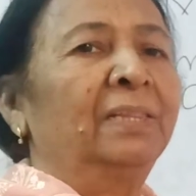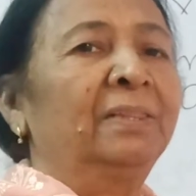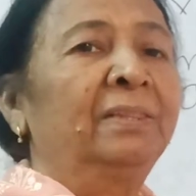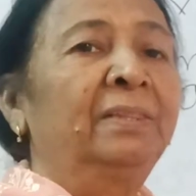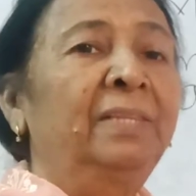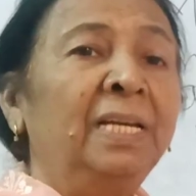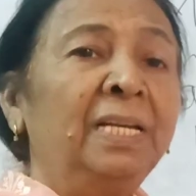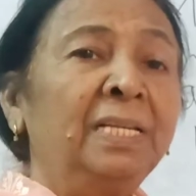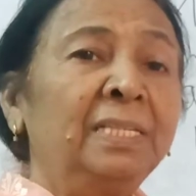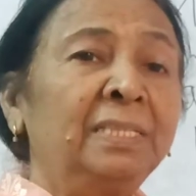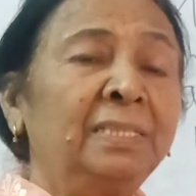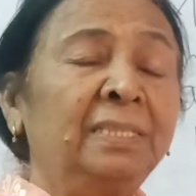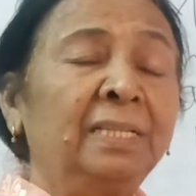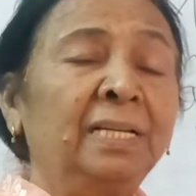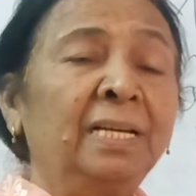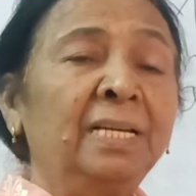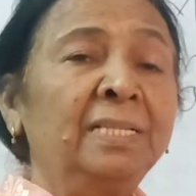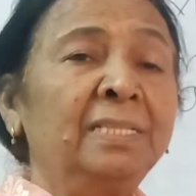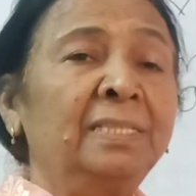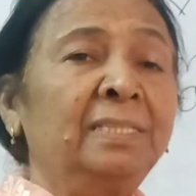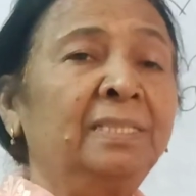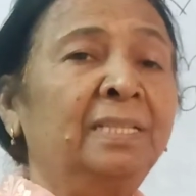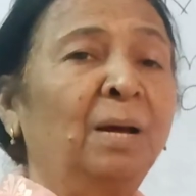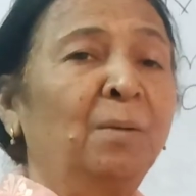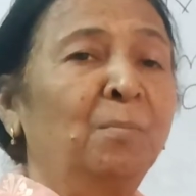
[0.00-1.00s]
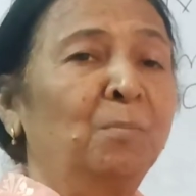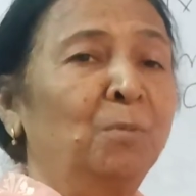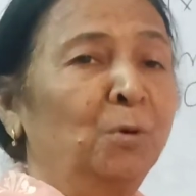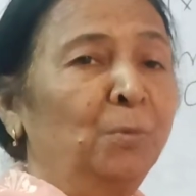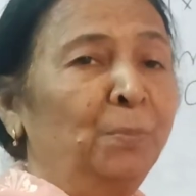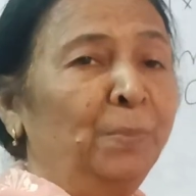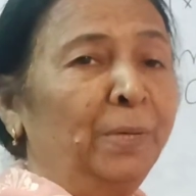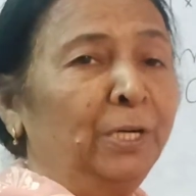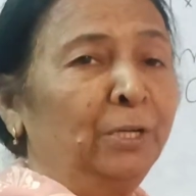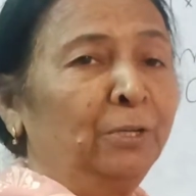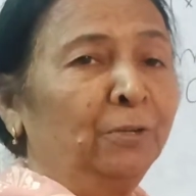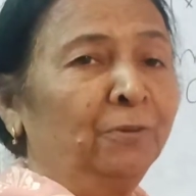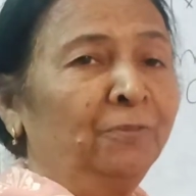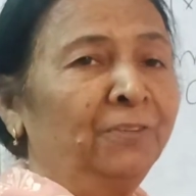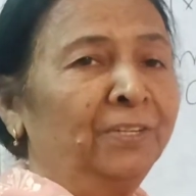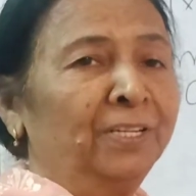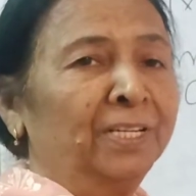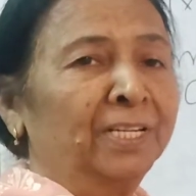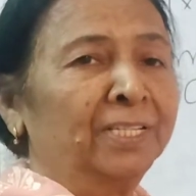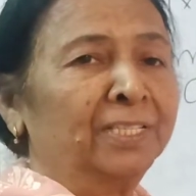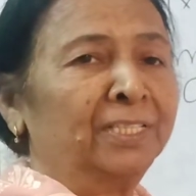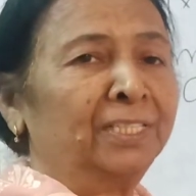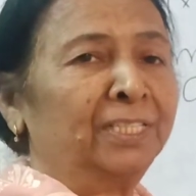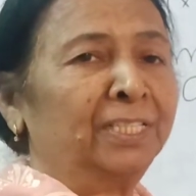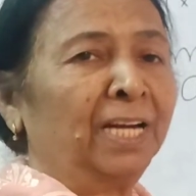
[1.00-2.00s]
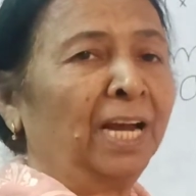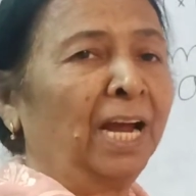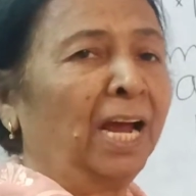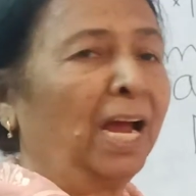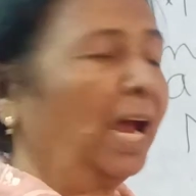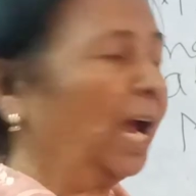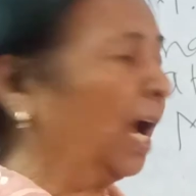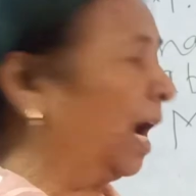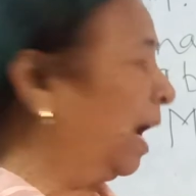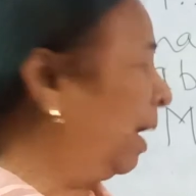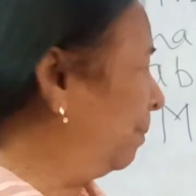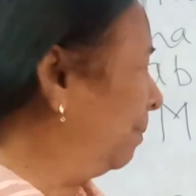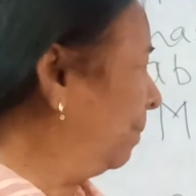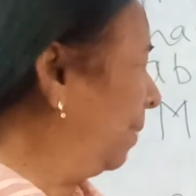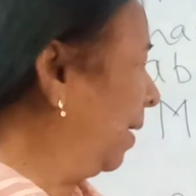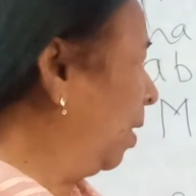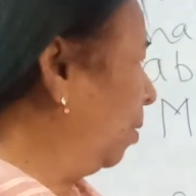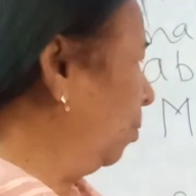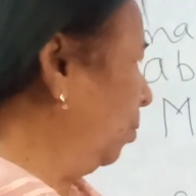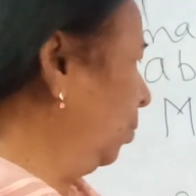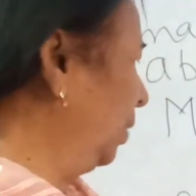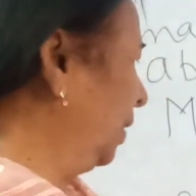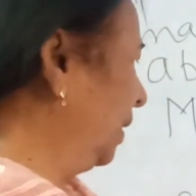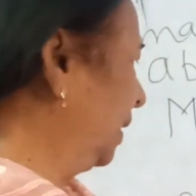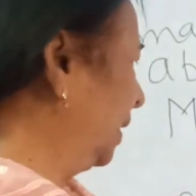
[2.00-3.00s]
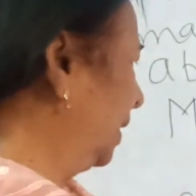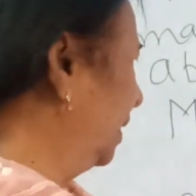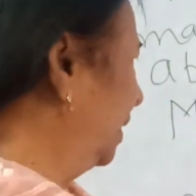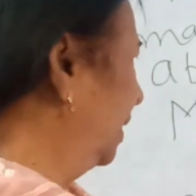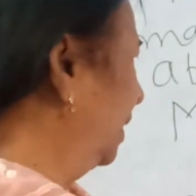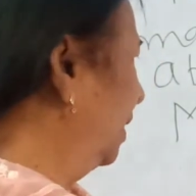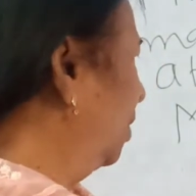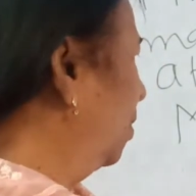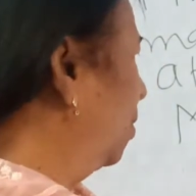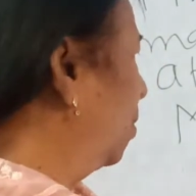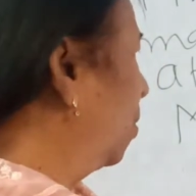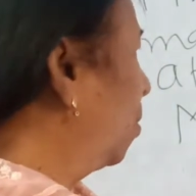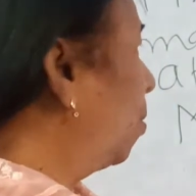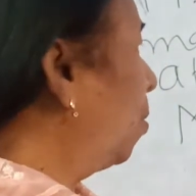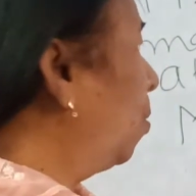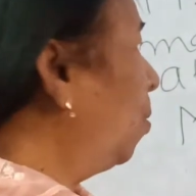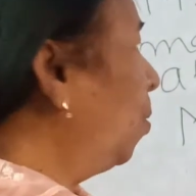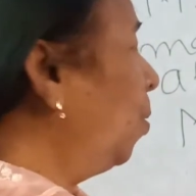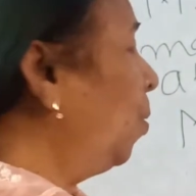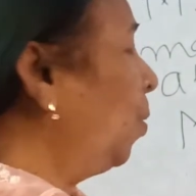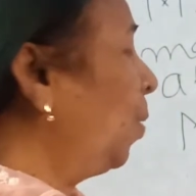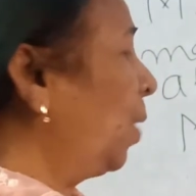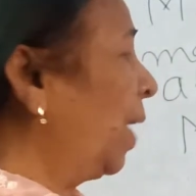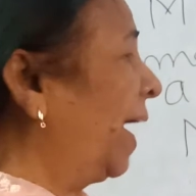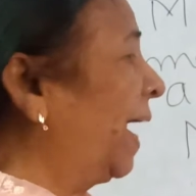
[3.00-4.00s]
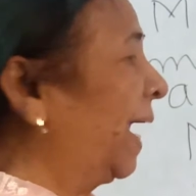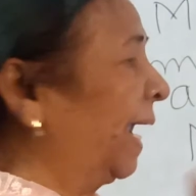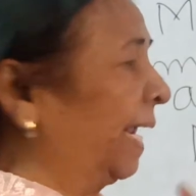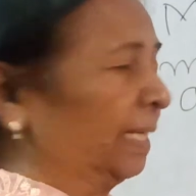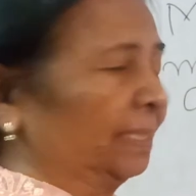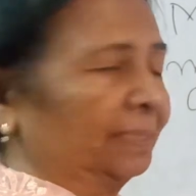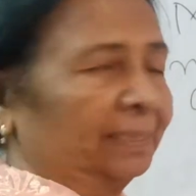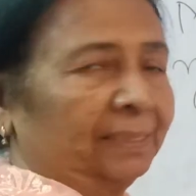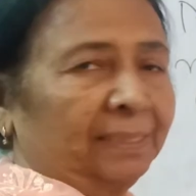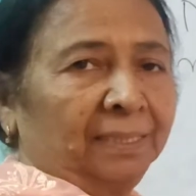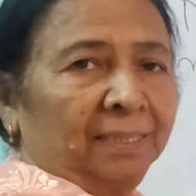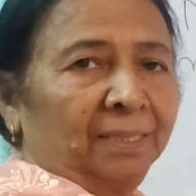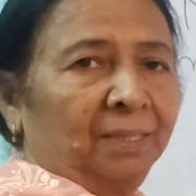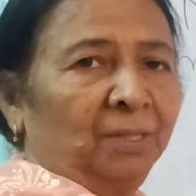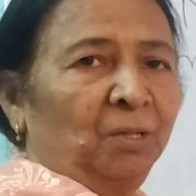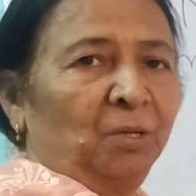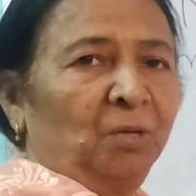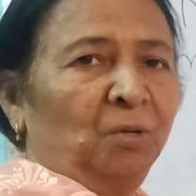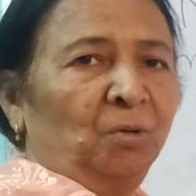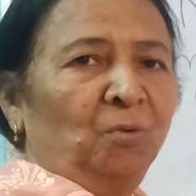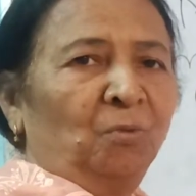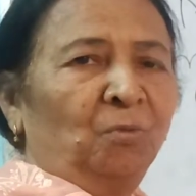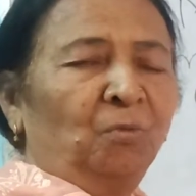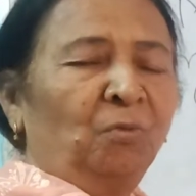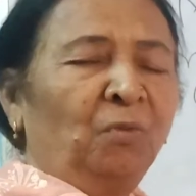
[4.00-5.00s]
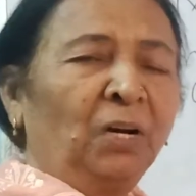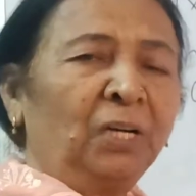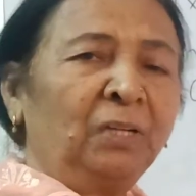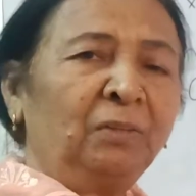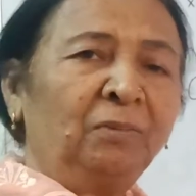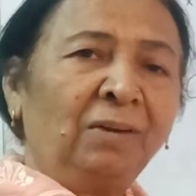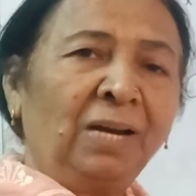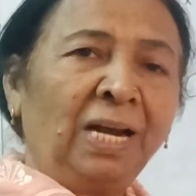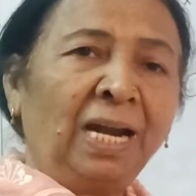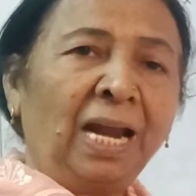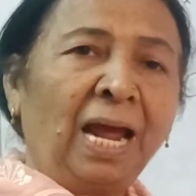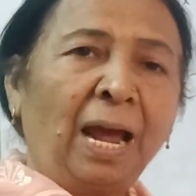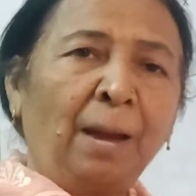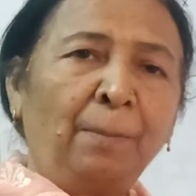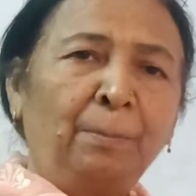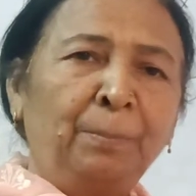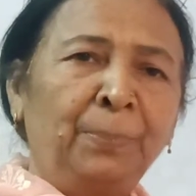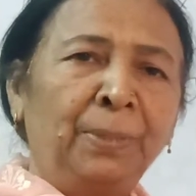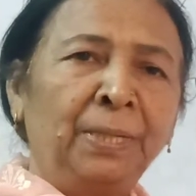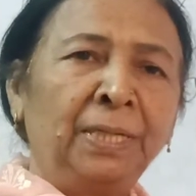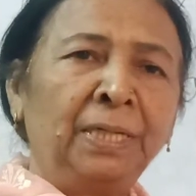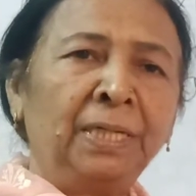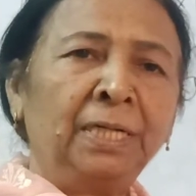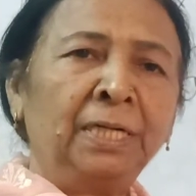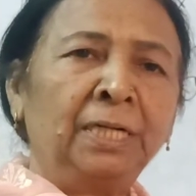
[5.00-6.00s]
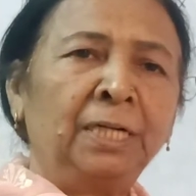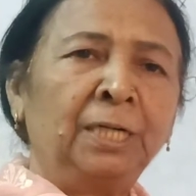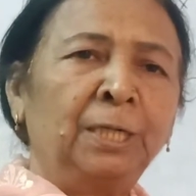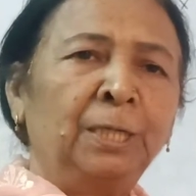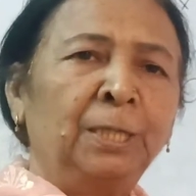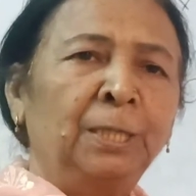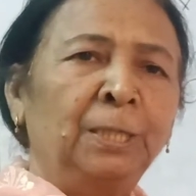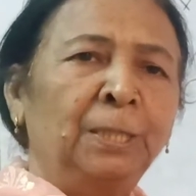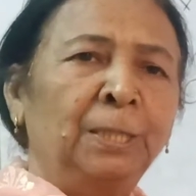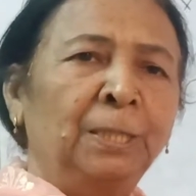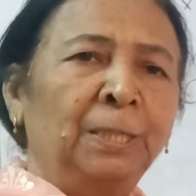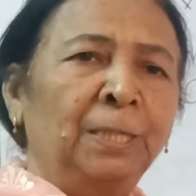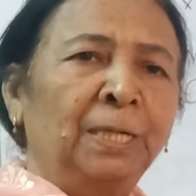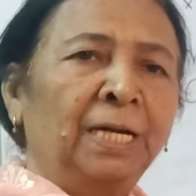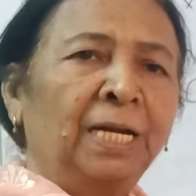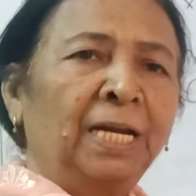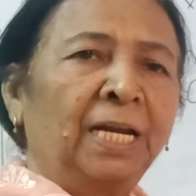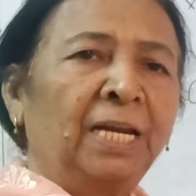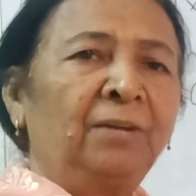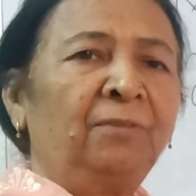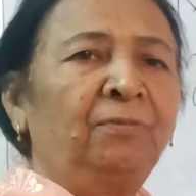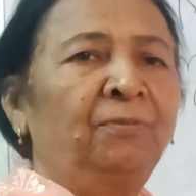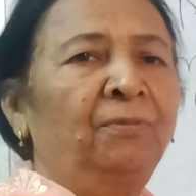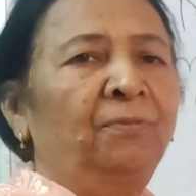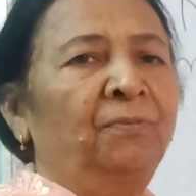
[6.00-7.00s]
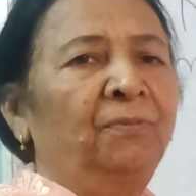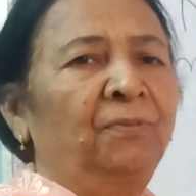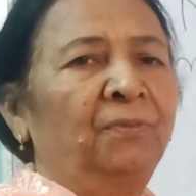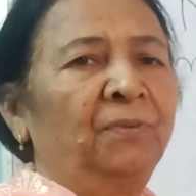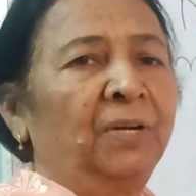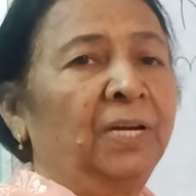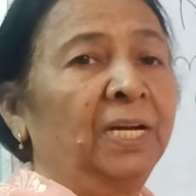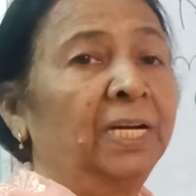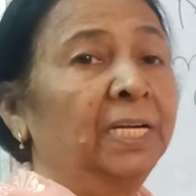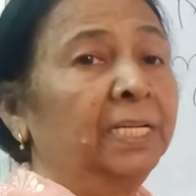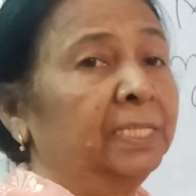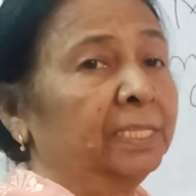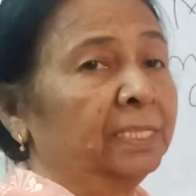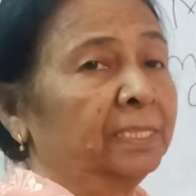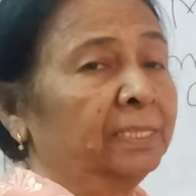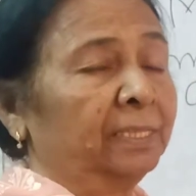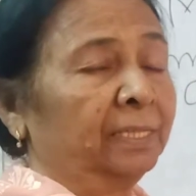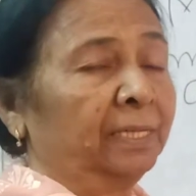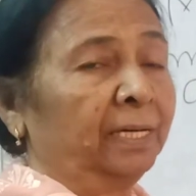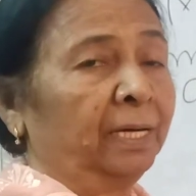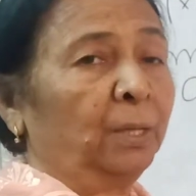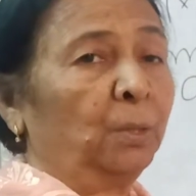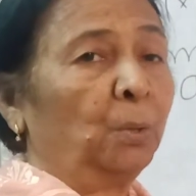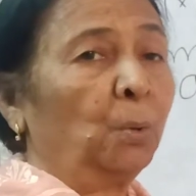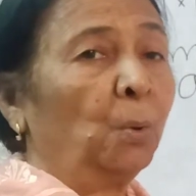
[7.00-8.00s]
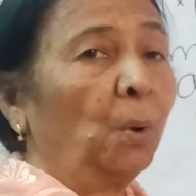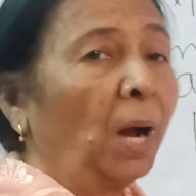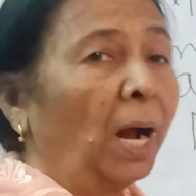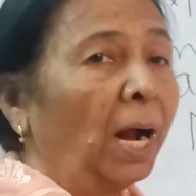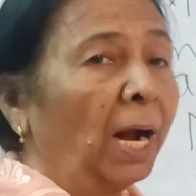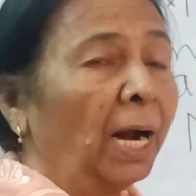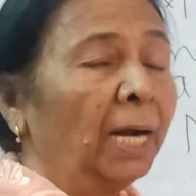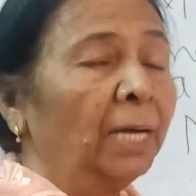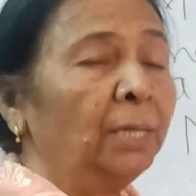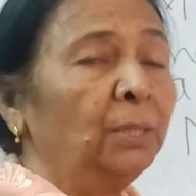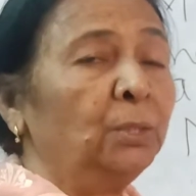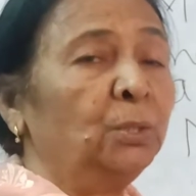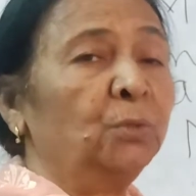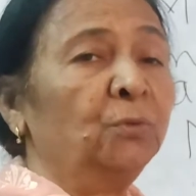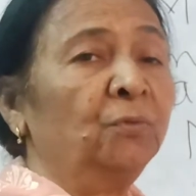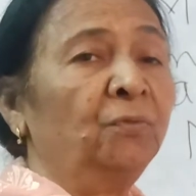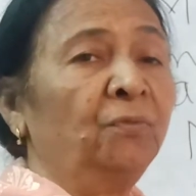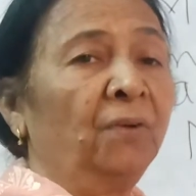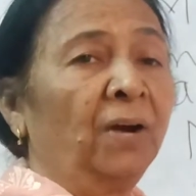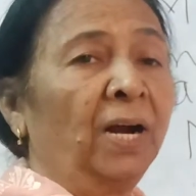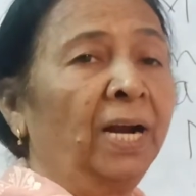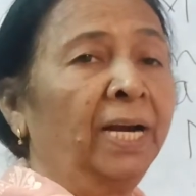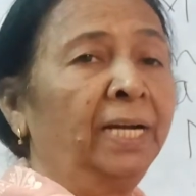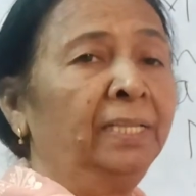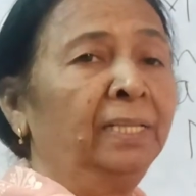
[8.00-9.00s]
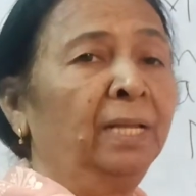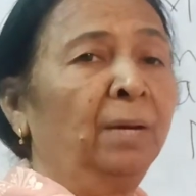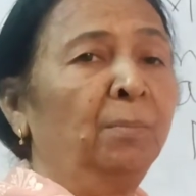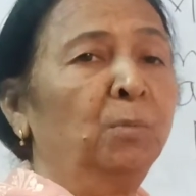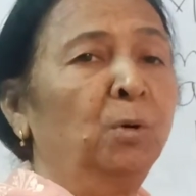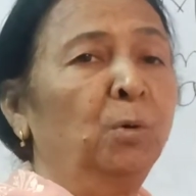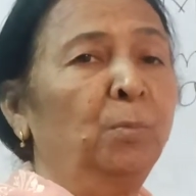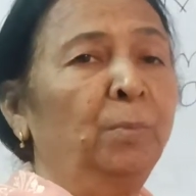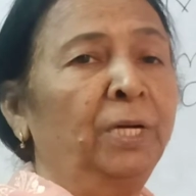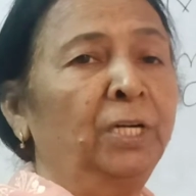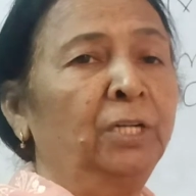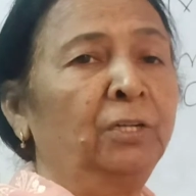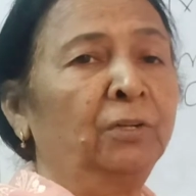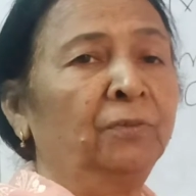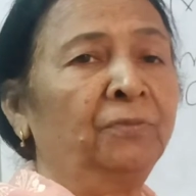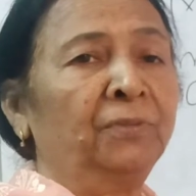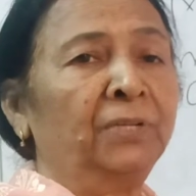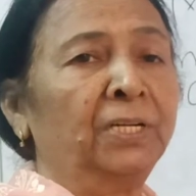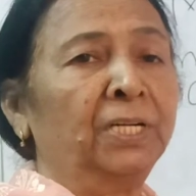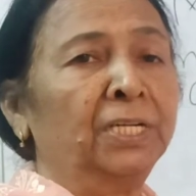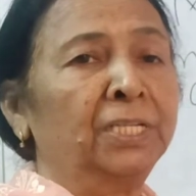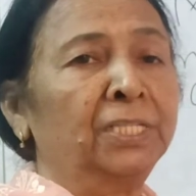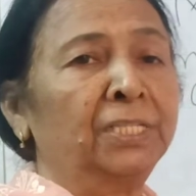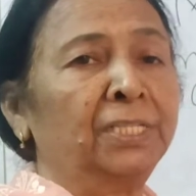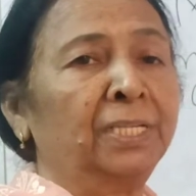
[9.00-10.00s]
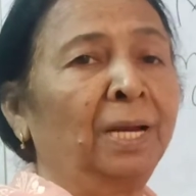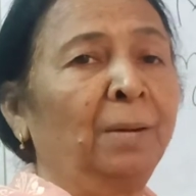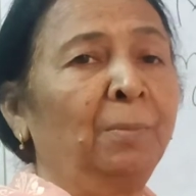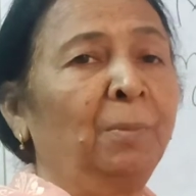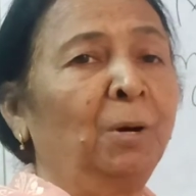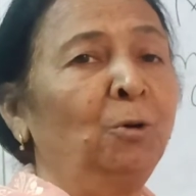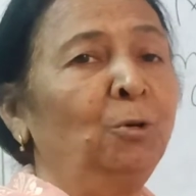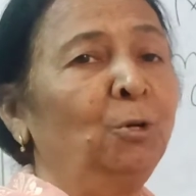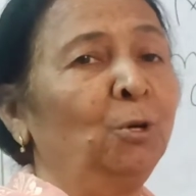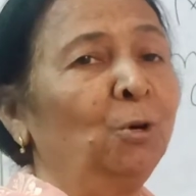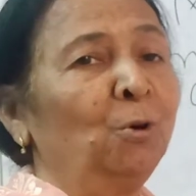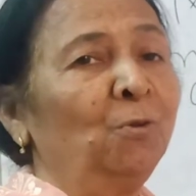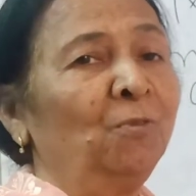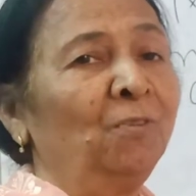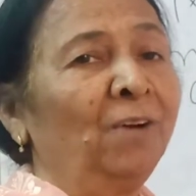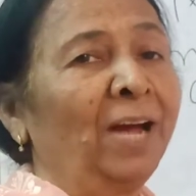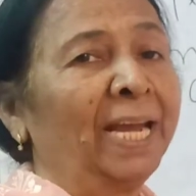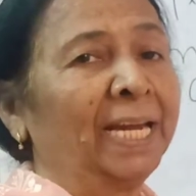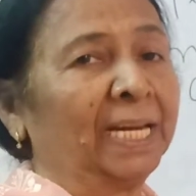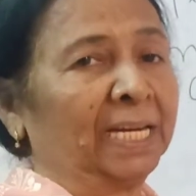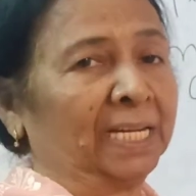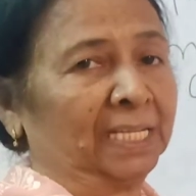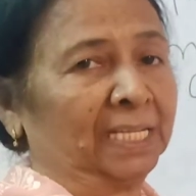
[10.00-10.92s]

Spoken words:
This is the moment of inertia about OX. What will happen if it is required to find the moment of inertia about OY?